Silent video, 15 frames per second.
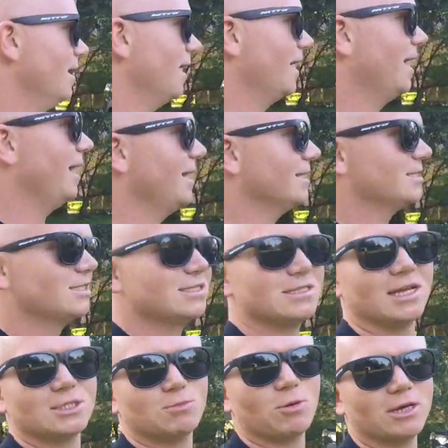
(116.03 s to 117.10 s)
again,
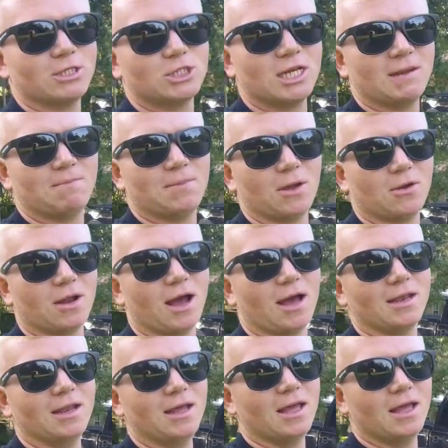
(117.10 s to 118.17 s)
it's pretty cheap. They're
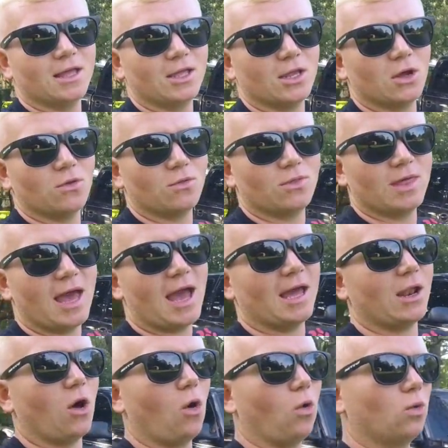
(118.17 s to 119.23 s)
not, you know,
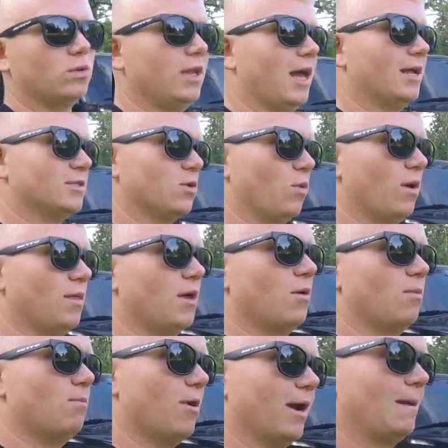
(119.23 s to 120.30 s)
that old yet to where they're
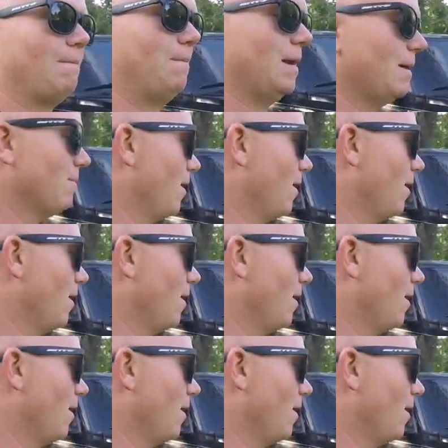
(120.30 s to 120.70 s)
bringing big